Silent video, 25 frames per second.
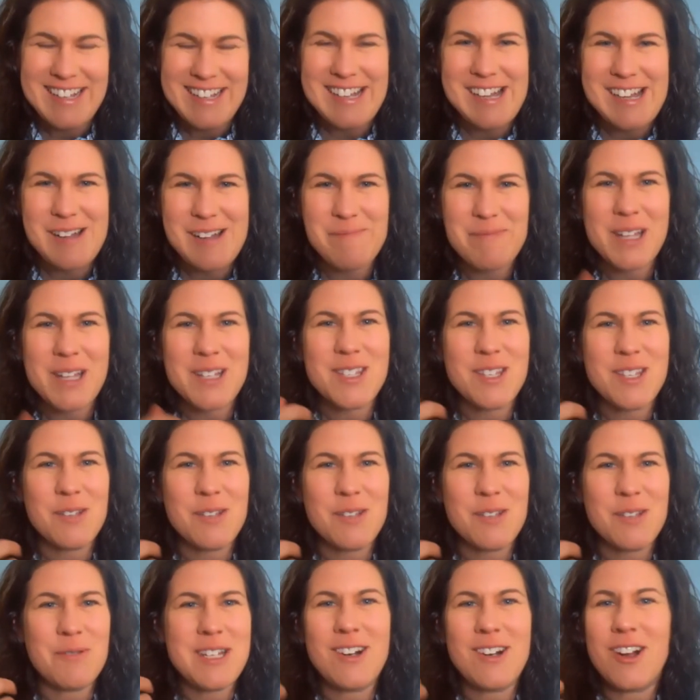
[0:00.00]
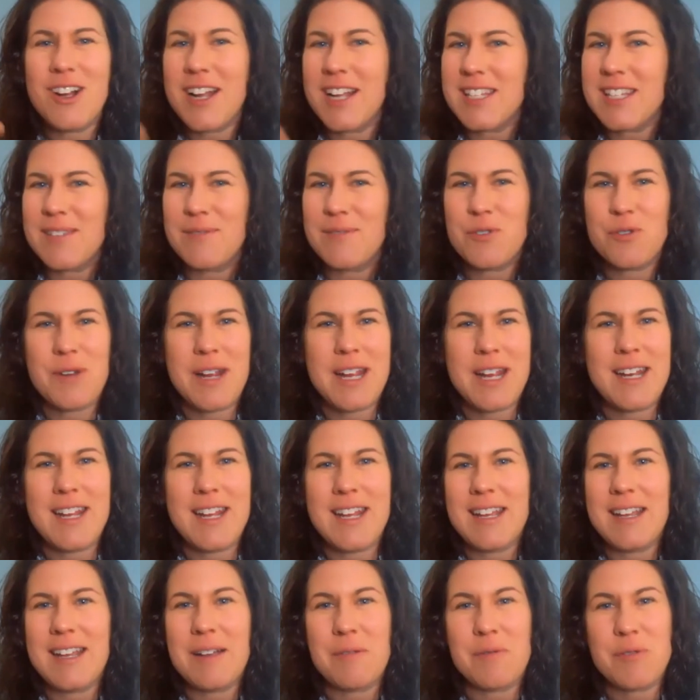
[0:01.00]
Um, and so we did all kinds of
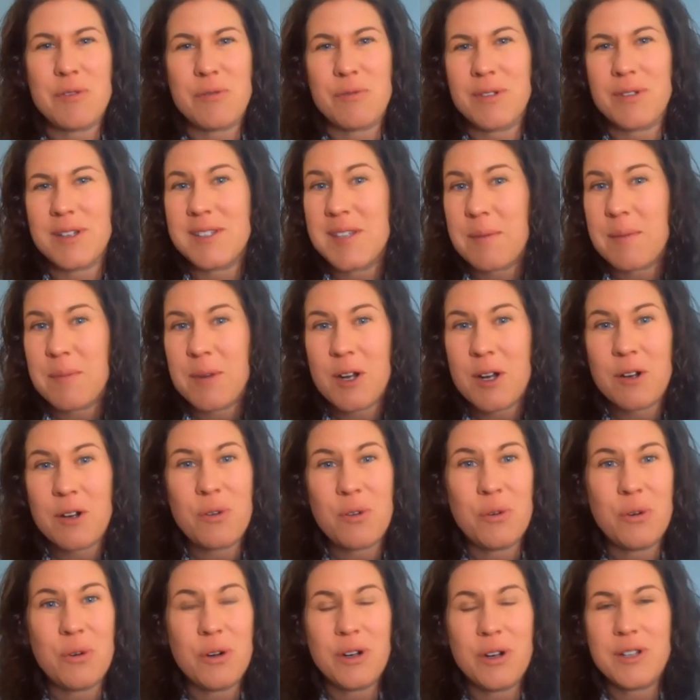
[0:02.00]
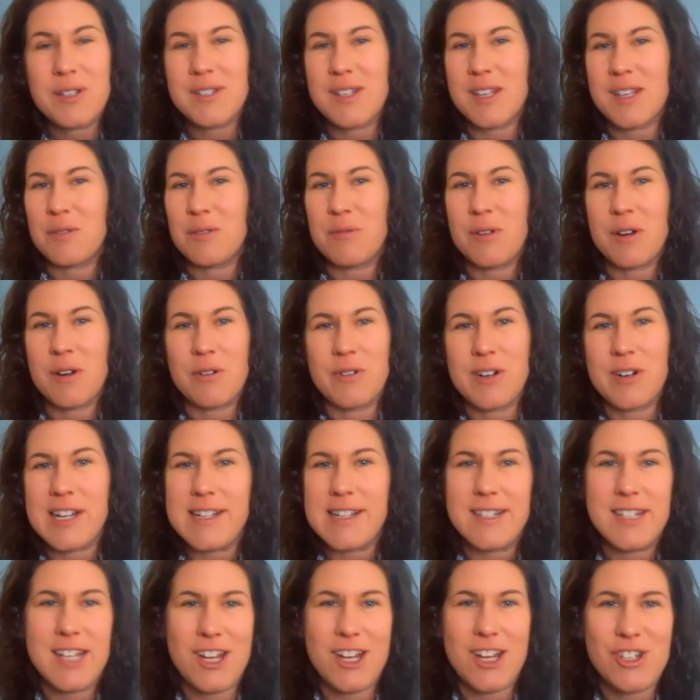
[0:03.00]
training through a seminar course and through our
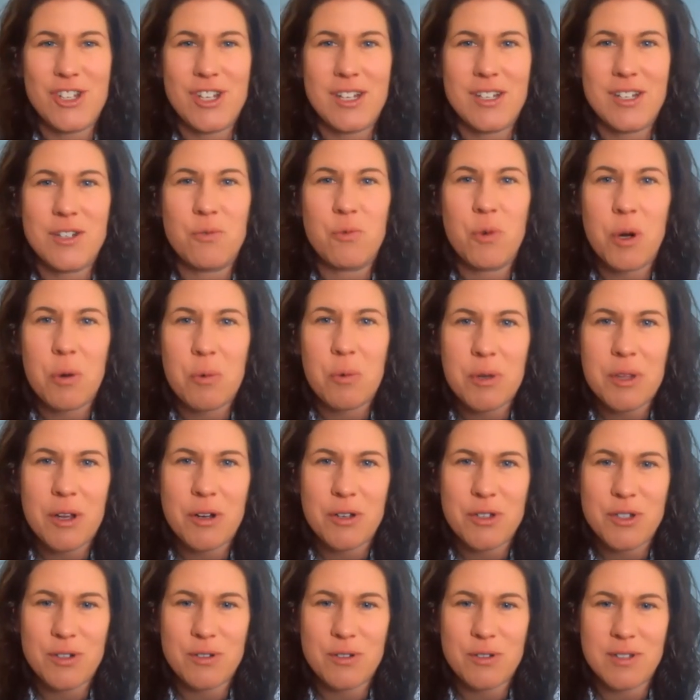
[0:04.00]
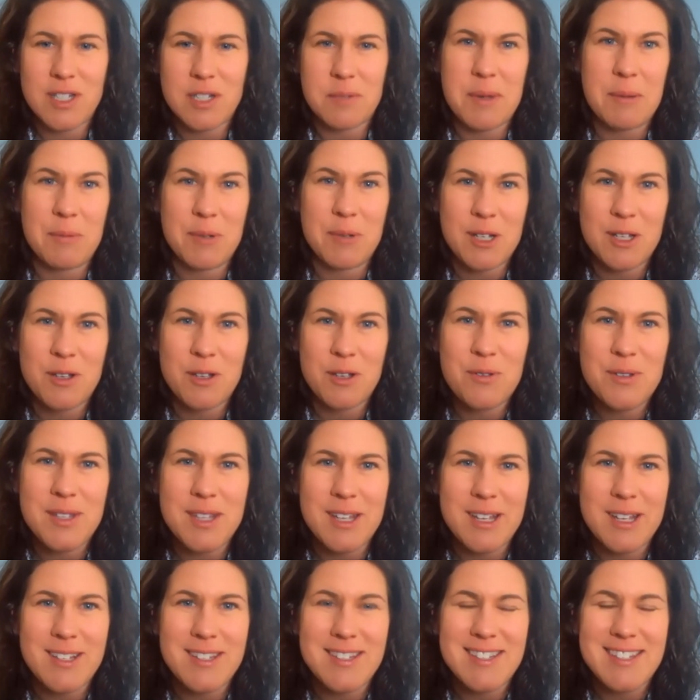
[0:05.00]
orientation to work with our students to be able to use
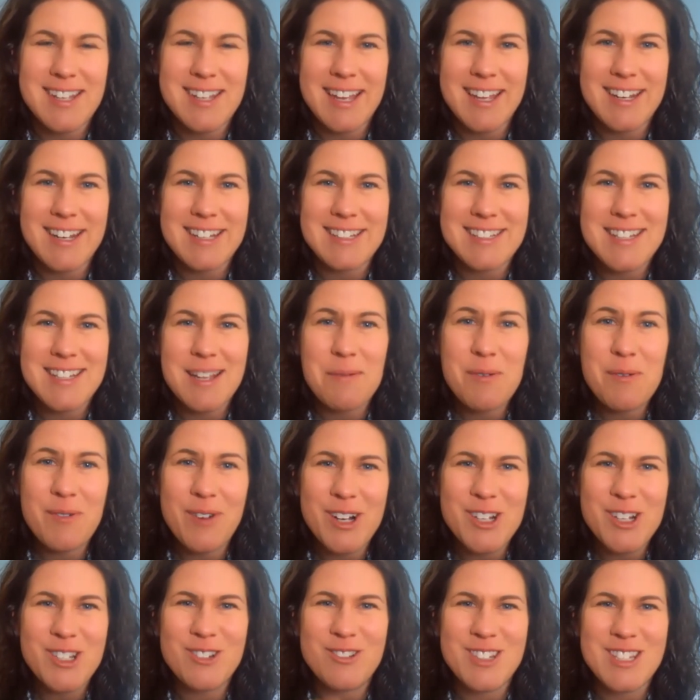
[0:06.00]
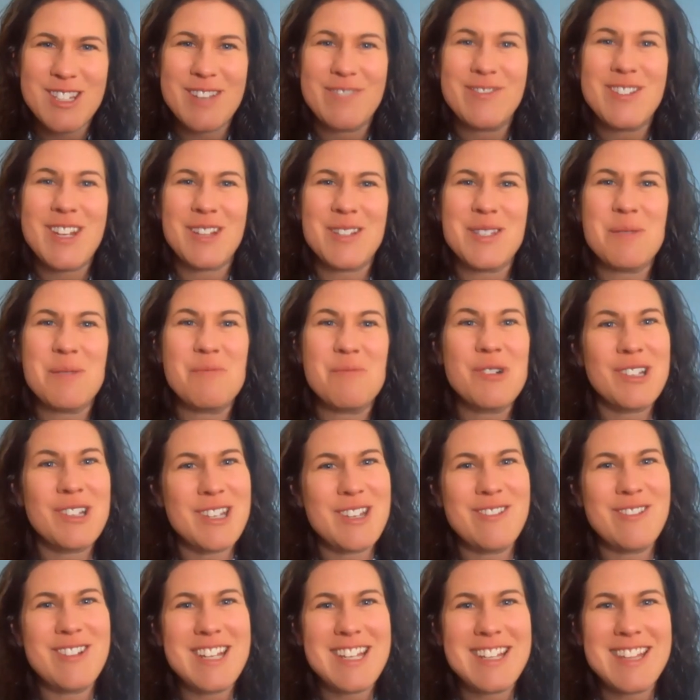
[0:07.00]
this. And some of our students have done some
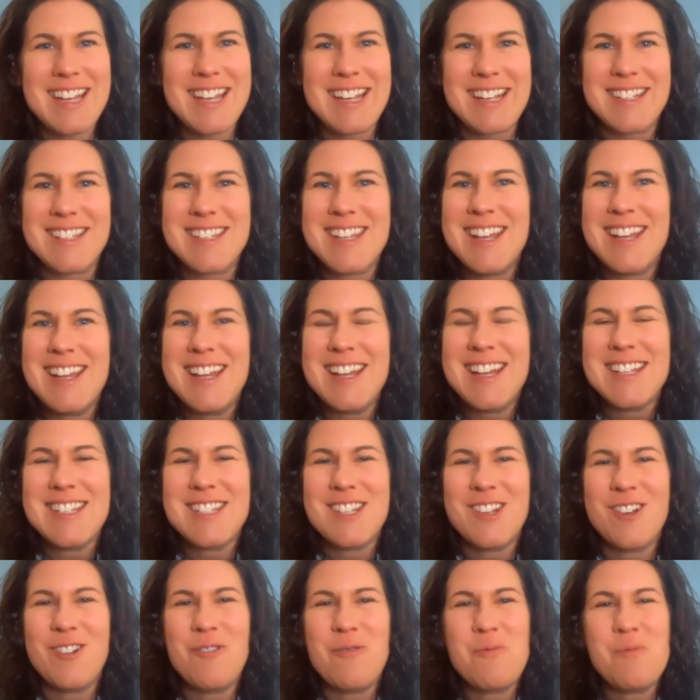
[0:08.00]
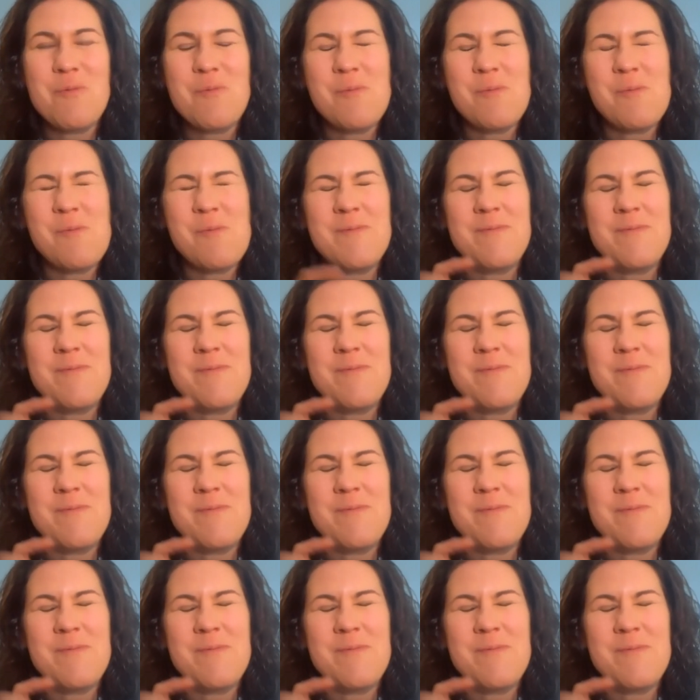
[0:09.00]
really unique things. So